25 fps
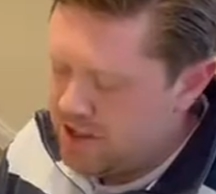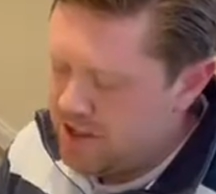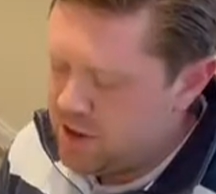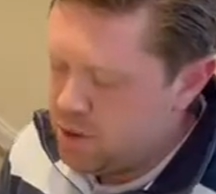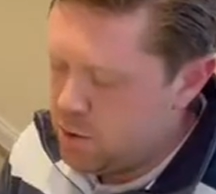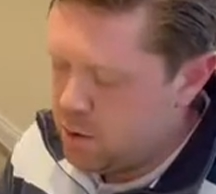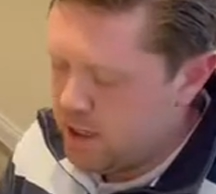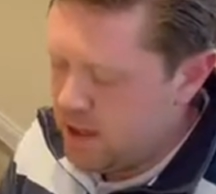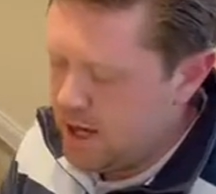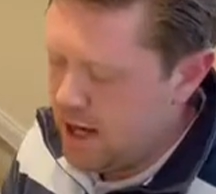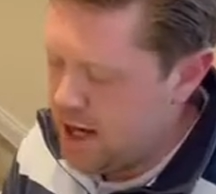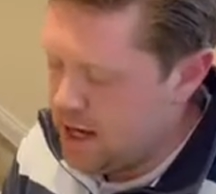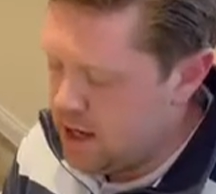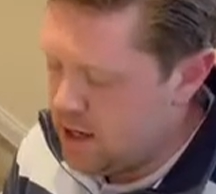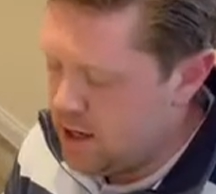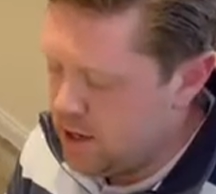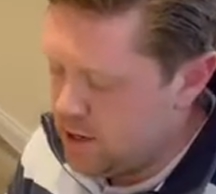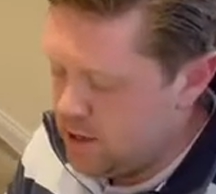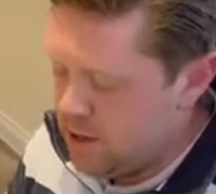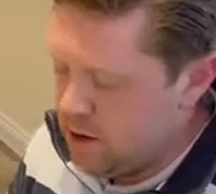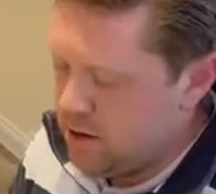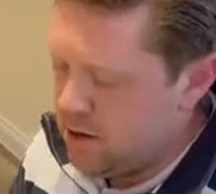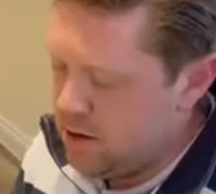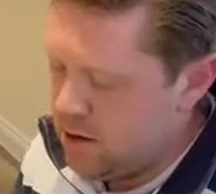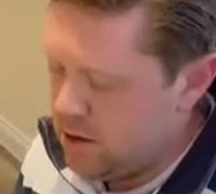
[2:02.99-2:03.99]
with a
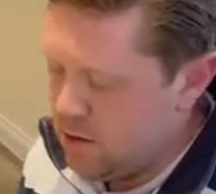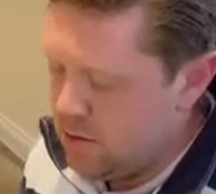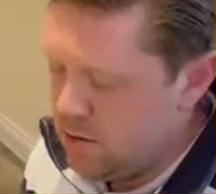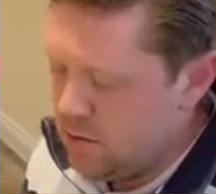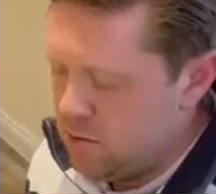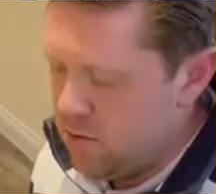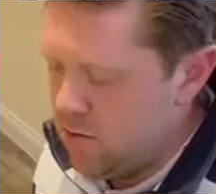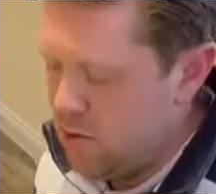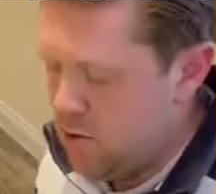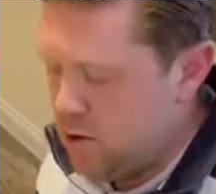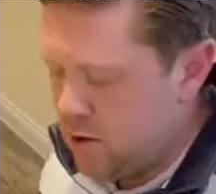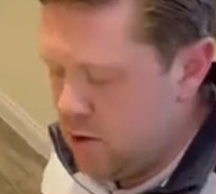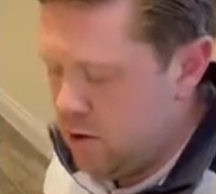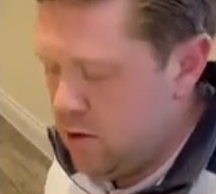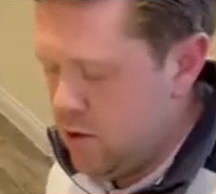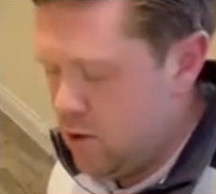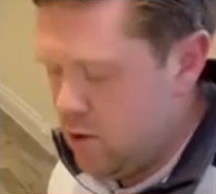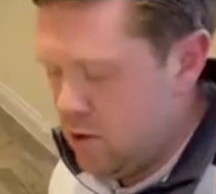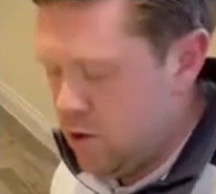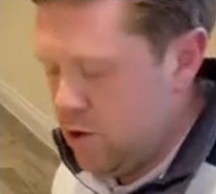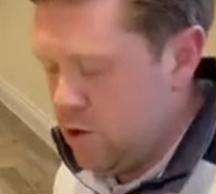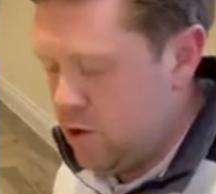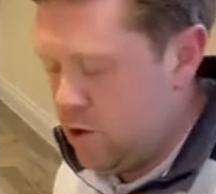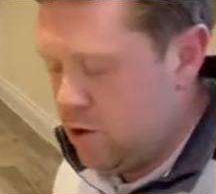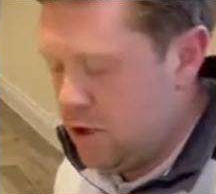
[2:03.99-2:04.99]

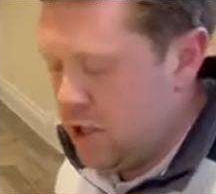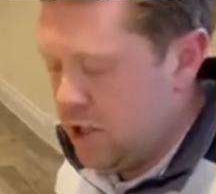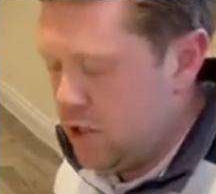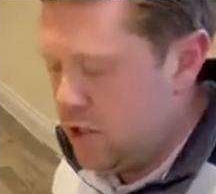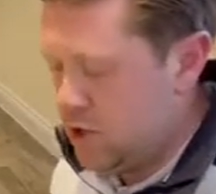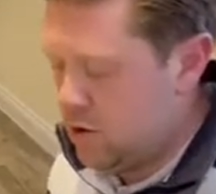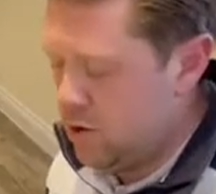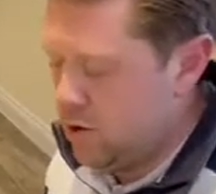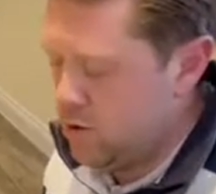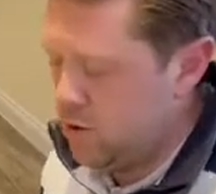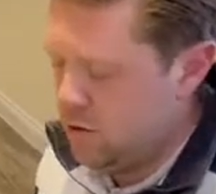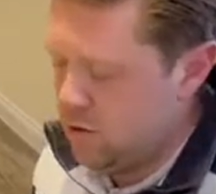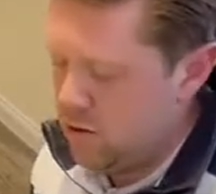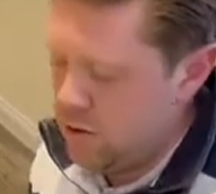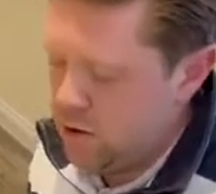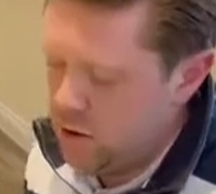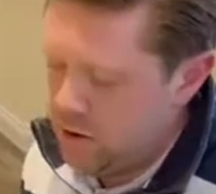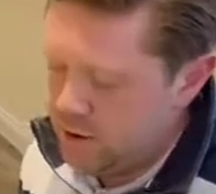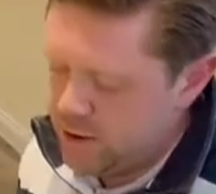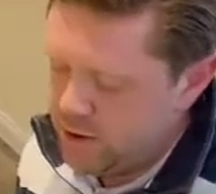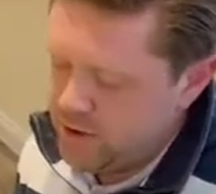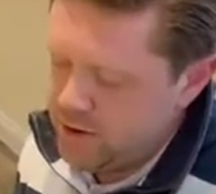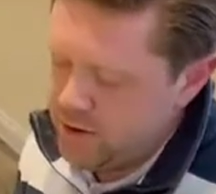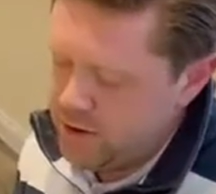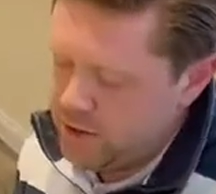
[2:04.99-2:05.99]
traditional
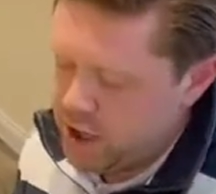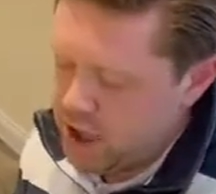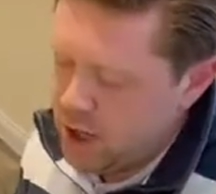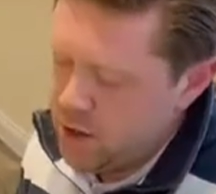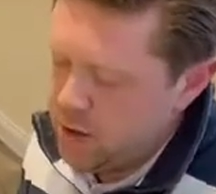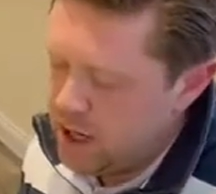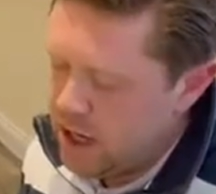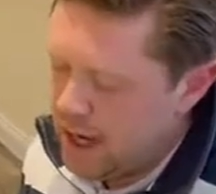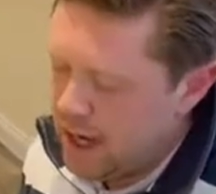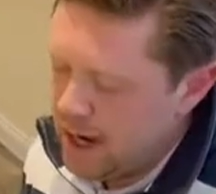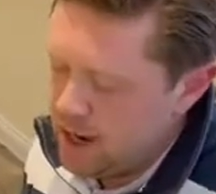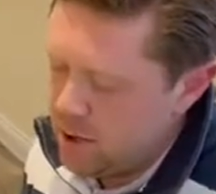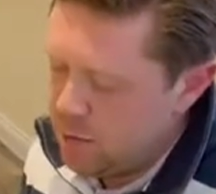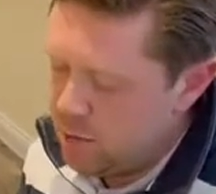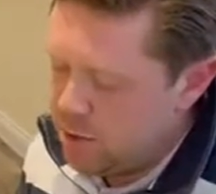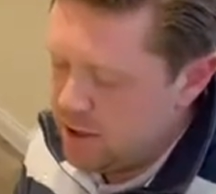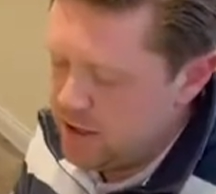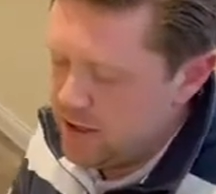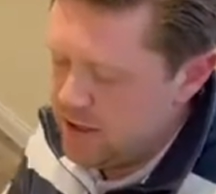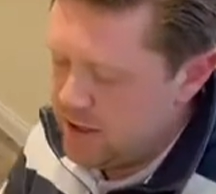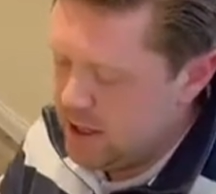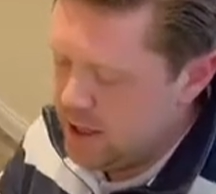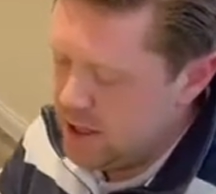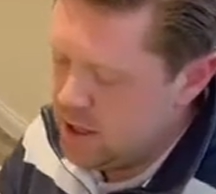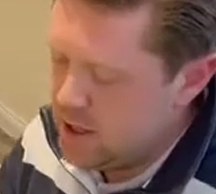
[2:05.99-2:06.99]
Oxford toe cap is
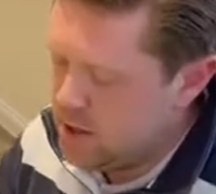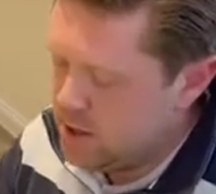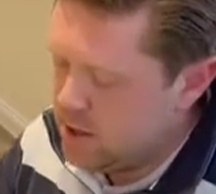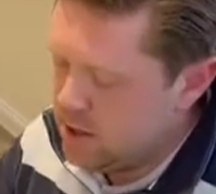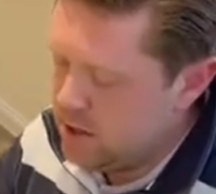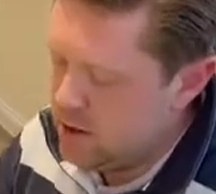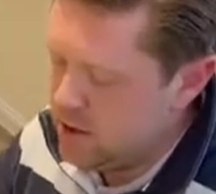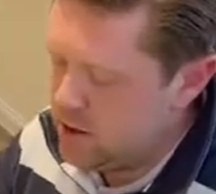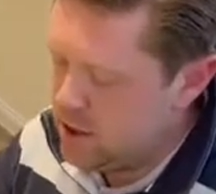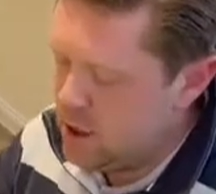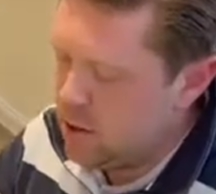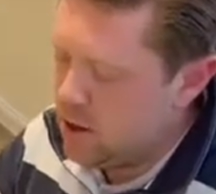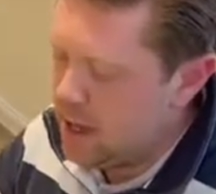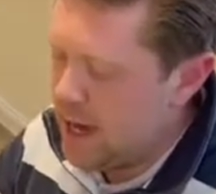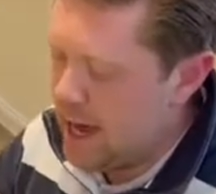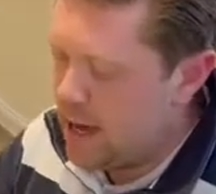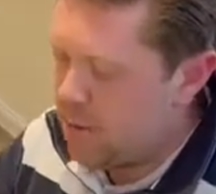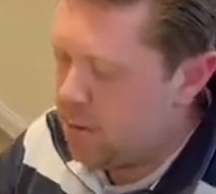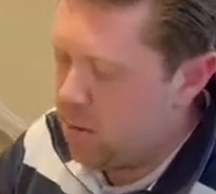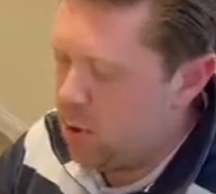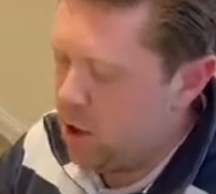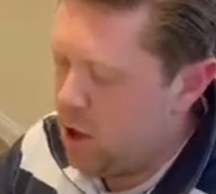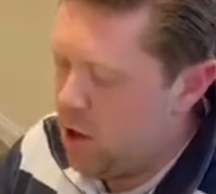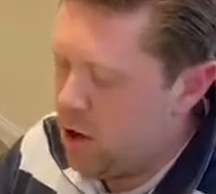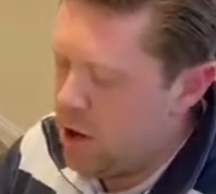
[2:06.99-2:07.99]
the toe cap
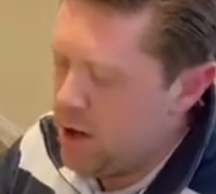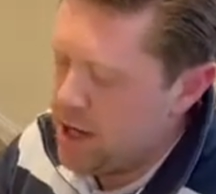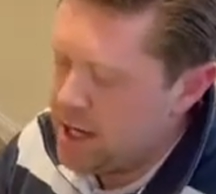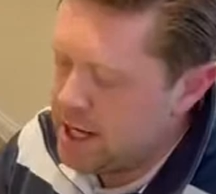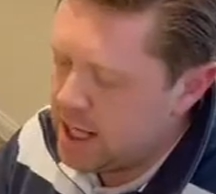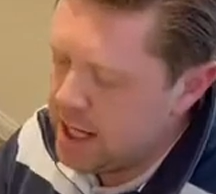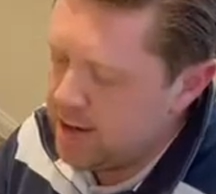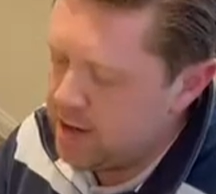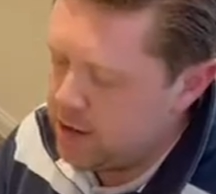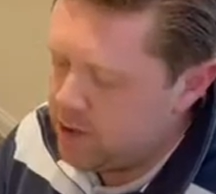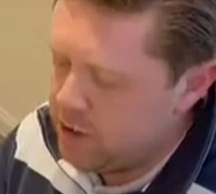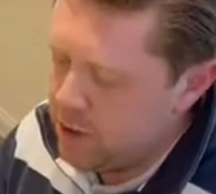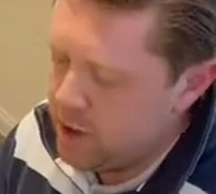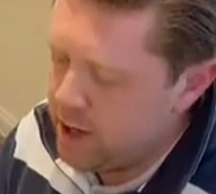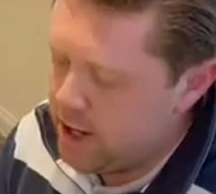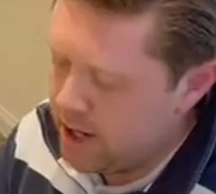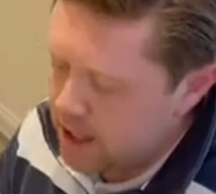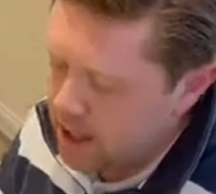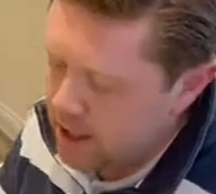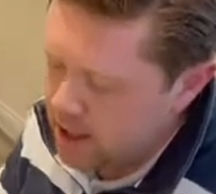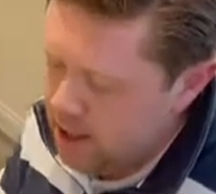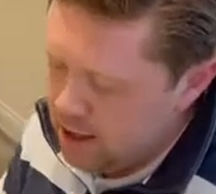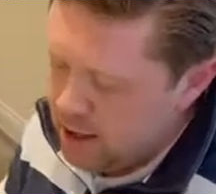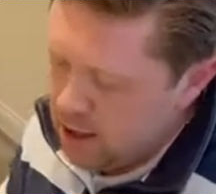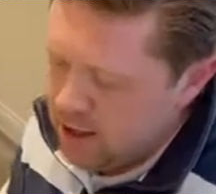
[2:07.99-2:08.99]
line gives you a
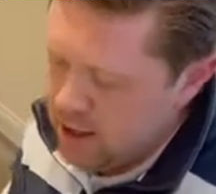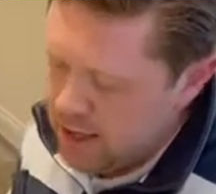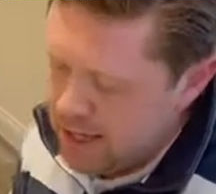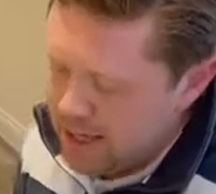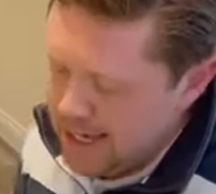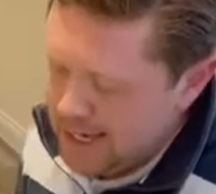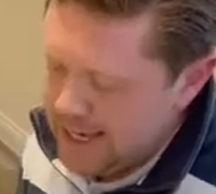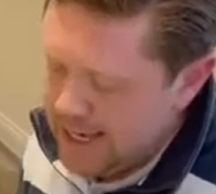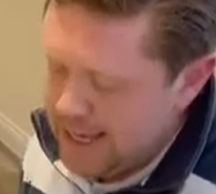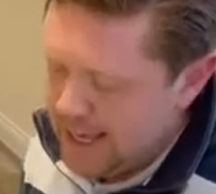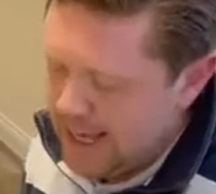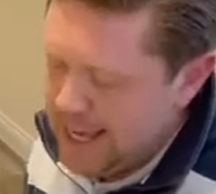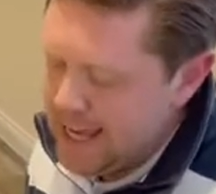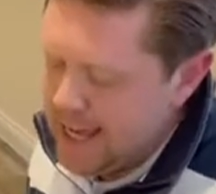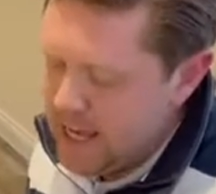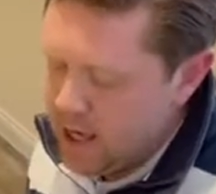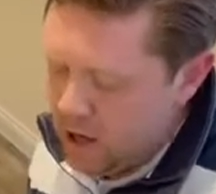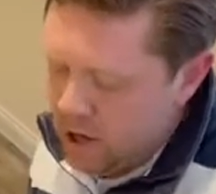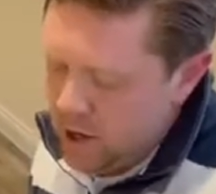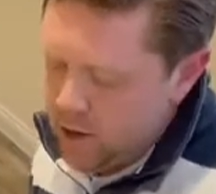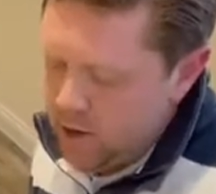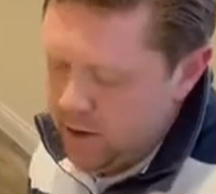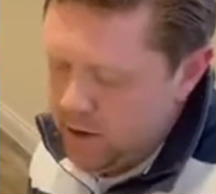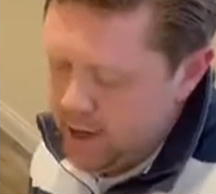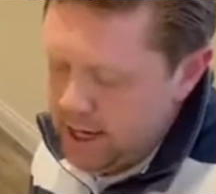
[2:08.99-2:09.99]
clean
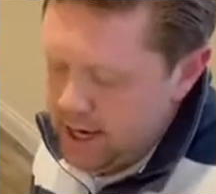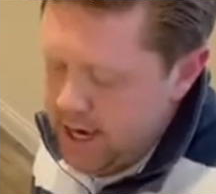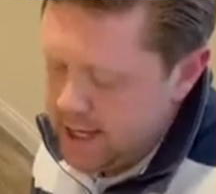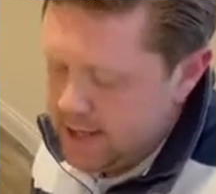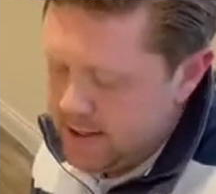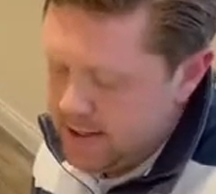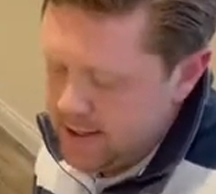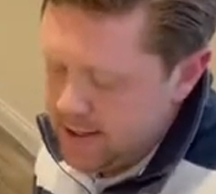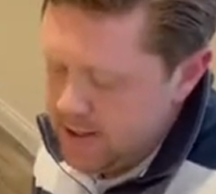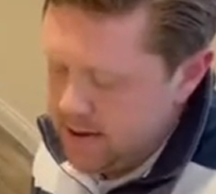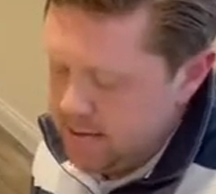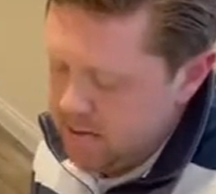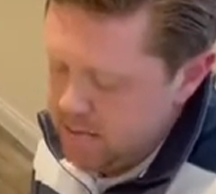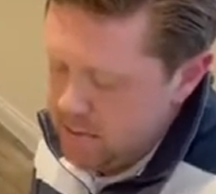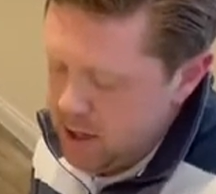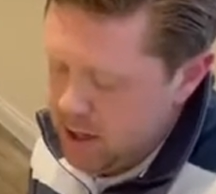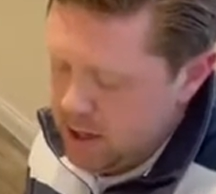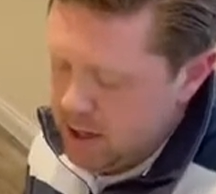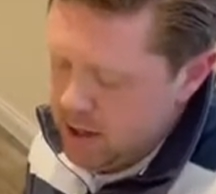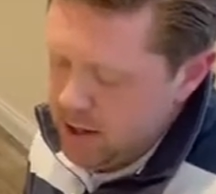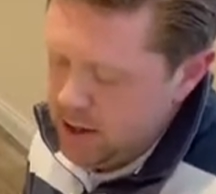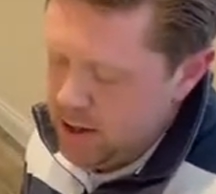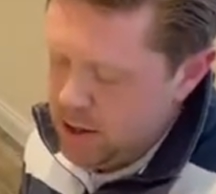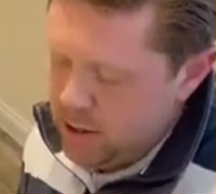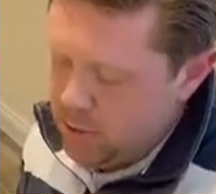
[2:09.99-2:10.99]
cut against
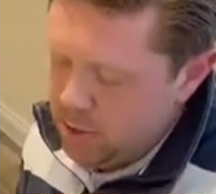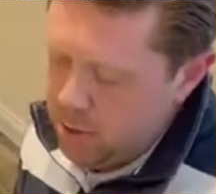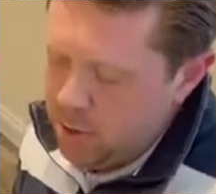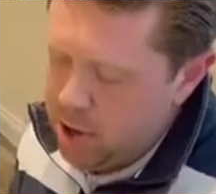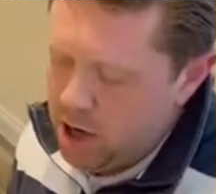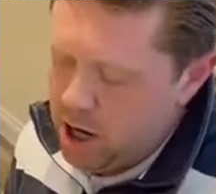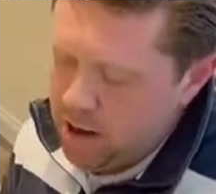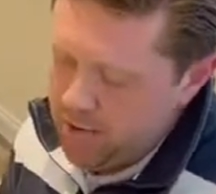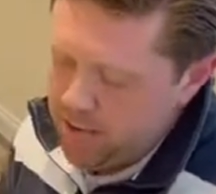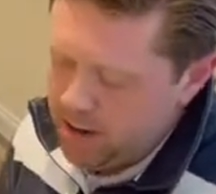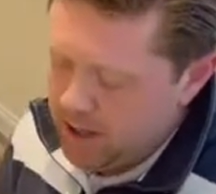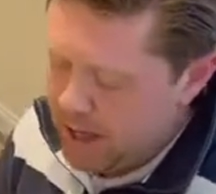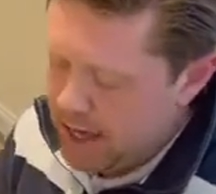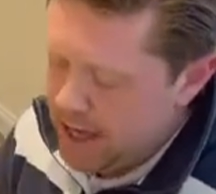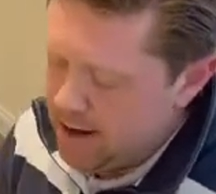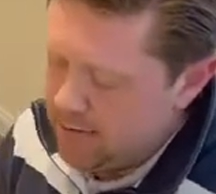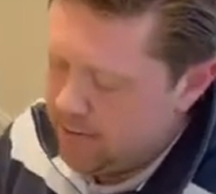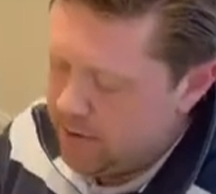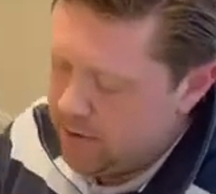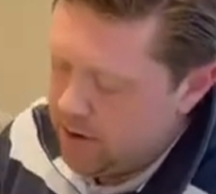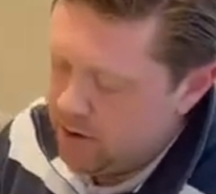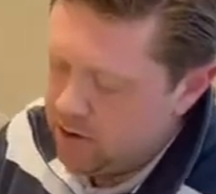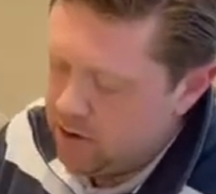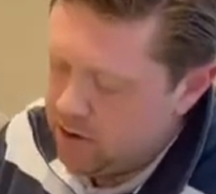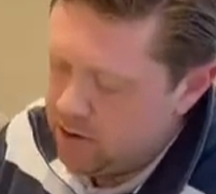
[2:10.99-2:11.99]
the upper part of the
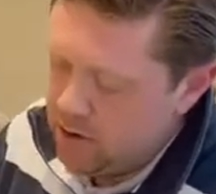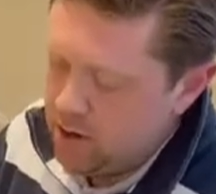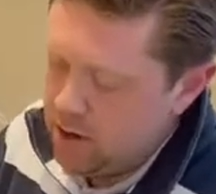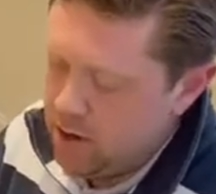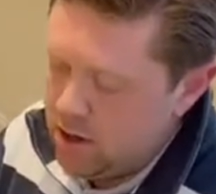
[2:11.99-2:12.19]
canvas.